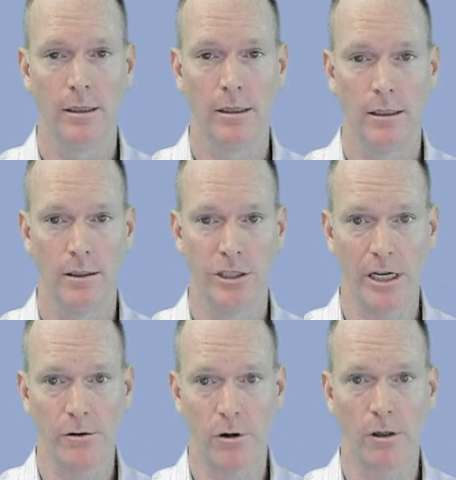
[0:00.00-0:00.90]
In
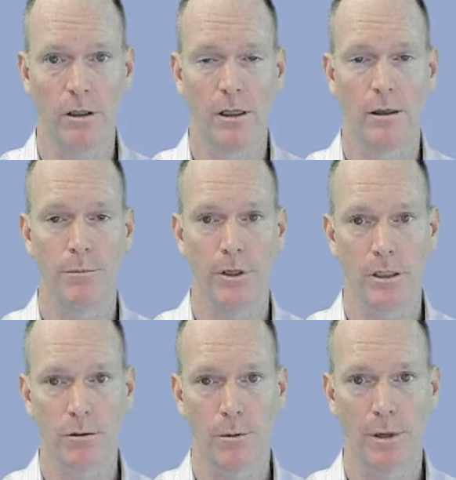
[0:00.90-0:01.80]
general,
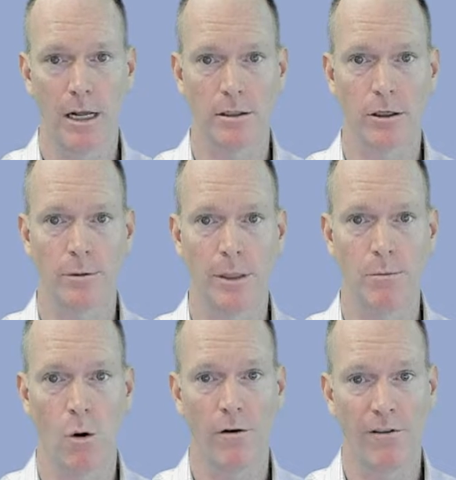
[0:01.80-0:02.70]
municipal bonds are going to be
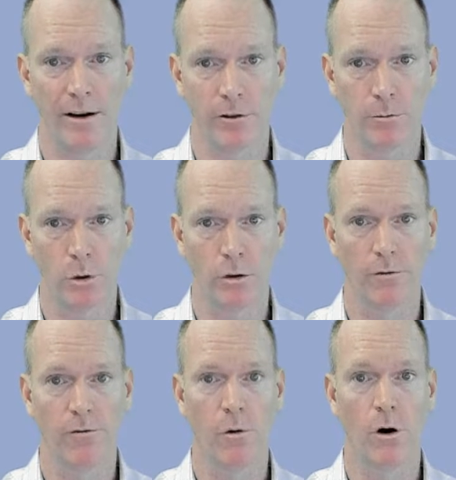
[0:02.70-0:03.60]
more favorable
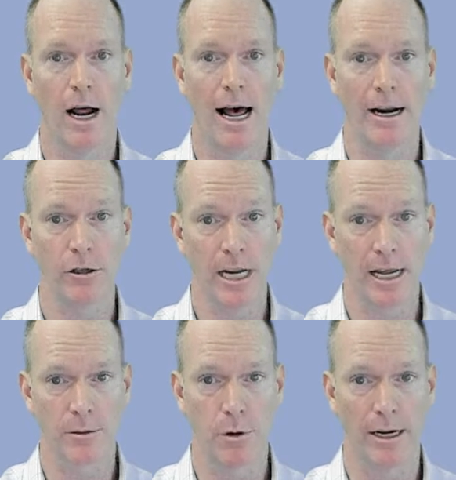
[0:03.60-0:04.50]
for higher
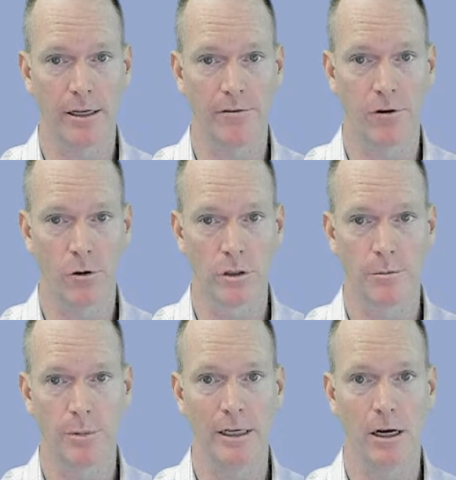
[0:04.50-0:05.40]
tax bracket folks
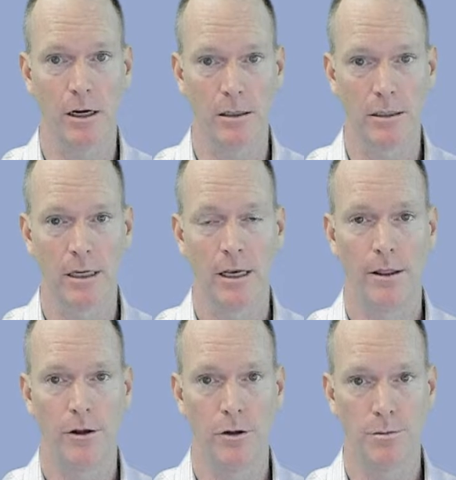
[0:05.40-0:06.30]
because
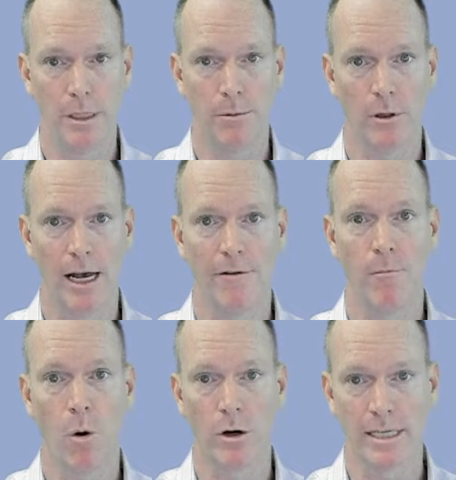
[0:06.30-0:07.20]
those people have
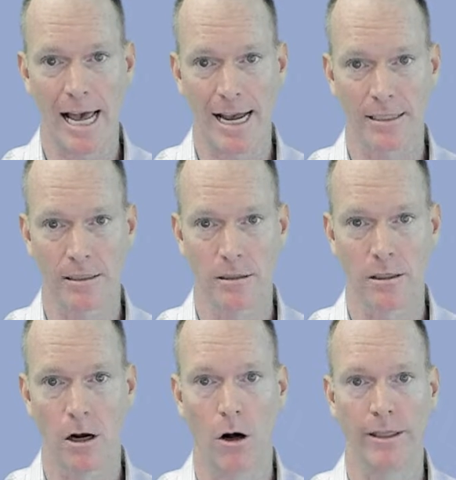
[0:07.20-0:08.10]
more taxes
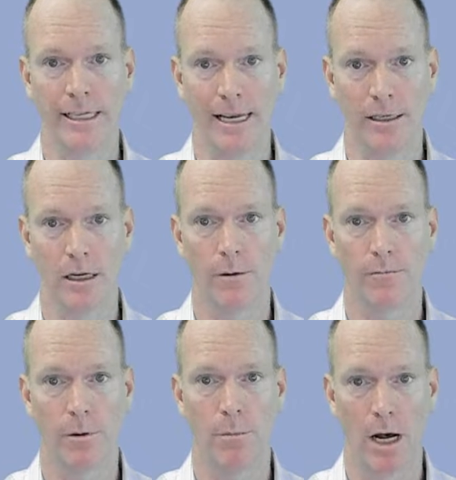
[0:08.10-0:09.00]
on the income
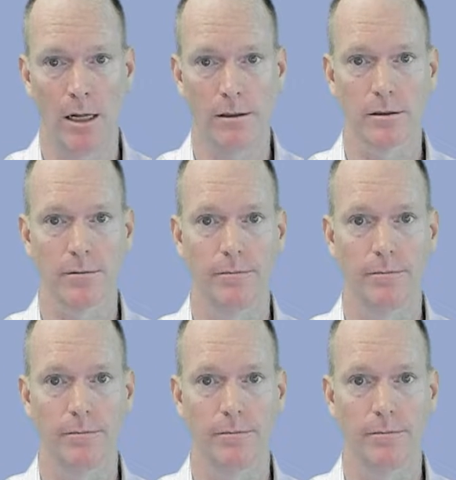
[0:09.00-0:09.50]
from bonds.